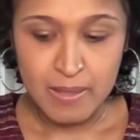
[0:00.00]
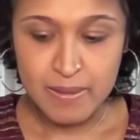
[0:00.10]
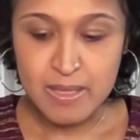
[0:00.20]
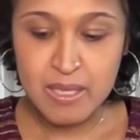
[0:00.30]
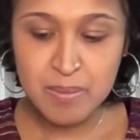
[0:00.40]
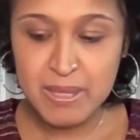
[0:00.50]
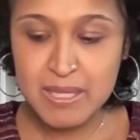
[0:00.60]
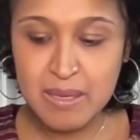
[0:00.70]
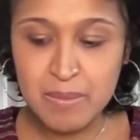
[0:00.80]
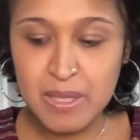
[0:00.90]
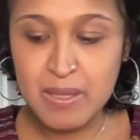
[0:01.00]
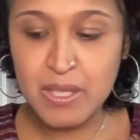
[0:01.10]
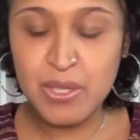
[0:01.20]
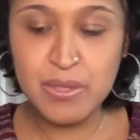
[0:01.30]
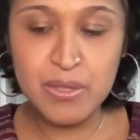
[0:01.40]
And this could be something that
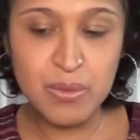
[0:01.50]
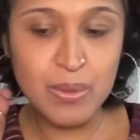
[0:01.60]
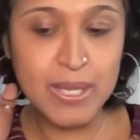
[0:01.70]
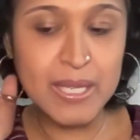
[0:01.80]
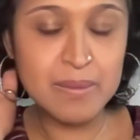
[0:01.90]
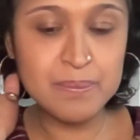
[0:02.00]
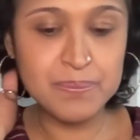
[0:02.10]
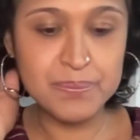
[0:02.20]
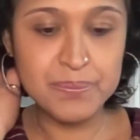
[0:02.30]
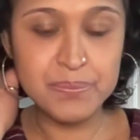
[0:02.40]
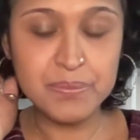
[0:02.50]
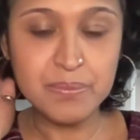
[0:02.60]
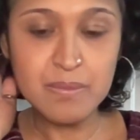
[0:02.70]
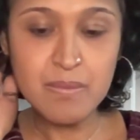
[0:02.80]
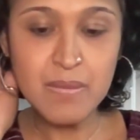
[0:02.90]
you're doing
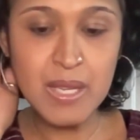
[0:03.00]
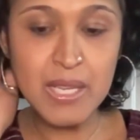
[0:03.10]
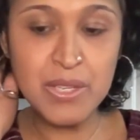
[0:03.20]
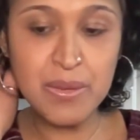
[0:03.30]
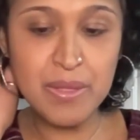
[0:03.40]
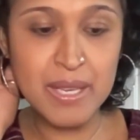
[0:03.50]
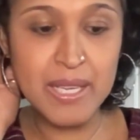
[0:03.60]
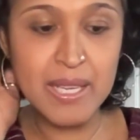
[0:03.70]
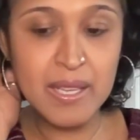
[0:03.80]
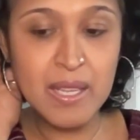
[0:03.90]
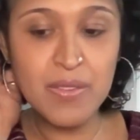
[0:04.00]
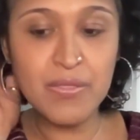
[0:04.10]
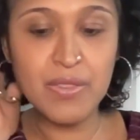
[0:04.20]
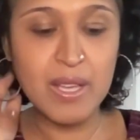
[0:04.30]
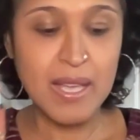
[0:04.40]
and you're thinking
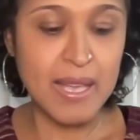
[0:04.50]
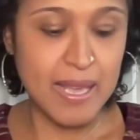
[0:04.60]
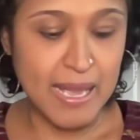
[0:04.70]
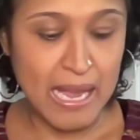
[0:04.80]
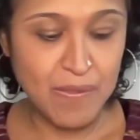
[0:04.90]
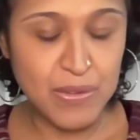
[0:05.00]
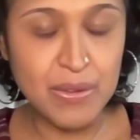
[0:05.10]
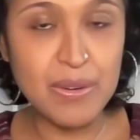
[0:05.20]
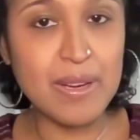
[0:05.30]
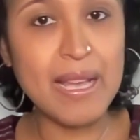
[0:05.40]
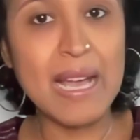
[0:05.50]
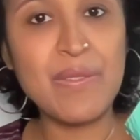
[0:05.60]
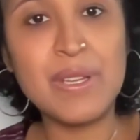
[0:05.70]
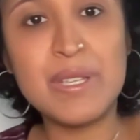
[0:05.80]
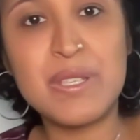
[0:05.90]
of after
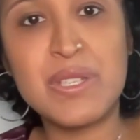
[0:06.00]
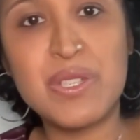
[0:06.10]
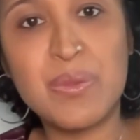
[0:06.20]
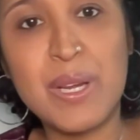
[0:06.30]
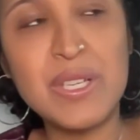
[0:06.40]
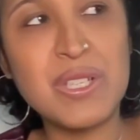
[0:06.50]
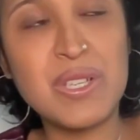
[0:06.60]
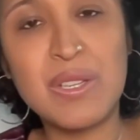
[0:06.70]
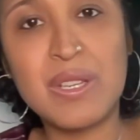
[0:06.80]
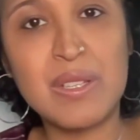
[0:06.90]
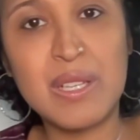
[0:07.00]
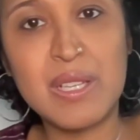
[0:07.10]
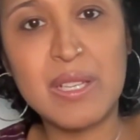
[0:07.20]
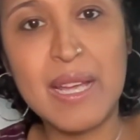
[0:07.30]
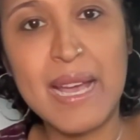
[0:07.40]
having a situation
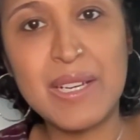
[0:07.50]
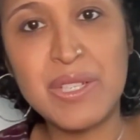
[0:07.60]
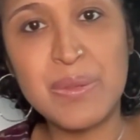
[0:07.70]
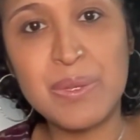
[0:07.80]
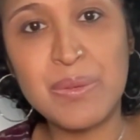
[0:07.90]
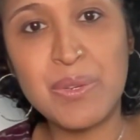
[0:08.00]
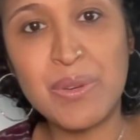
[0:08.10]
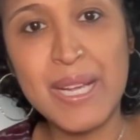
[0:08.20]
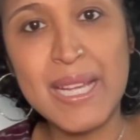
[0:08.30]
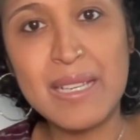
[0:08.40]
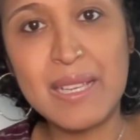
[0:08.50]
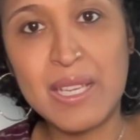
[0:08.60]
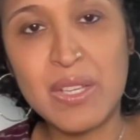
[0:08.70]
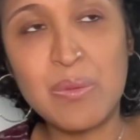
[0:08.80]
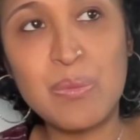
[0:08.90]
that had you in regret.
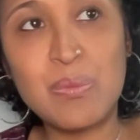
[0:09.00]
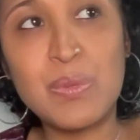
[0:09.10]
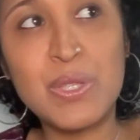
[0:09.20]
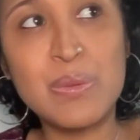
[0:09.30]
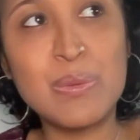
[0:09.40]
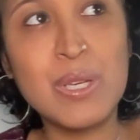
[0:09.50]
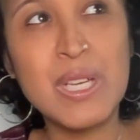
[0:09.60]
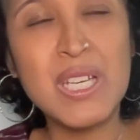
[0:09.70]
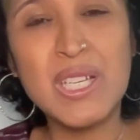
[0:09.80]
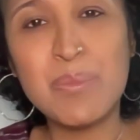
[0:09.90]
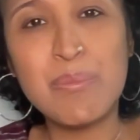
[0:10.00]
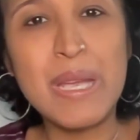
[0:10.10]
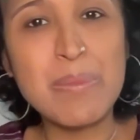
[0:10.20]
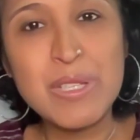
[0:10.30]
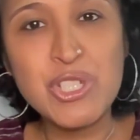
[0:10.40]
Like you
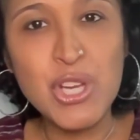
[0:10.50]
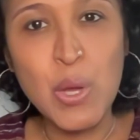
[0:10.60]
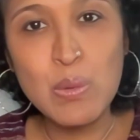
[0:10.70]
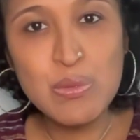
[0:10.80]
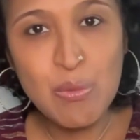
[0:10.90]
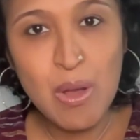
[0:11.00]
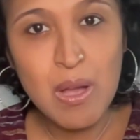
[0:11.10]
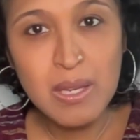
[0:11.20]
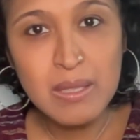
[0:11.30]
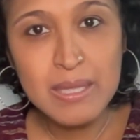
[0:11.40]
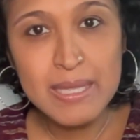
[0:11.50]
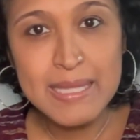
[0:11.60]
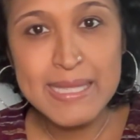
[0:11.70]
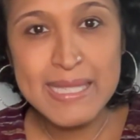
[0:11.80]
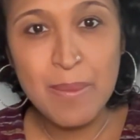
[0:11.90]
maybe chose wrong
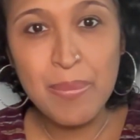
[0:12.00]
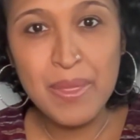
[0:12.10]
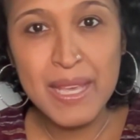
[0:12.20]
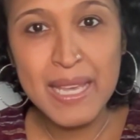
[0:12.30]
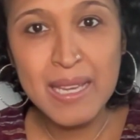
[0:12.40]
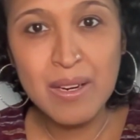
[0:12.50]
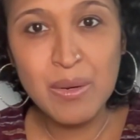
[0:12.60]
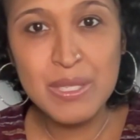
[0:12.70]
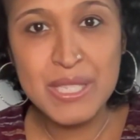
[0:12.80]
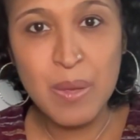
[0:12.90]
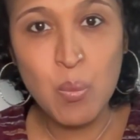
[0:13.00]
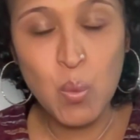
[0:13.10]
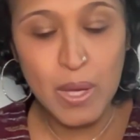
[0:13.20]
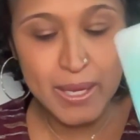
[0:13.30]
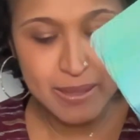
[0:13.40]
in something or
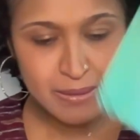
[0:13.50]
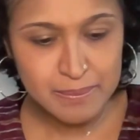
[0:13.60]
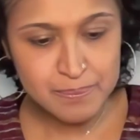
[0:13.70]
someone,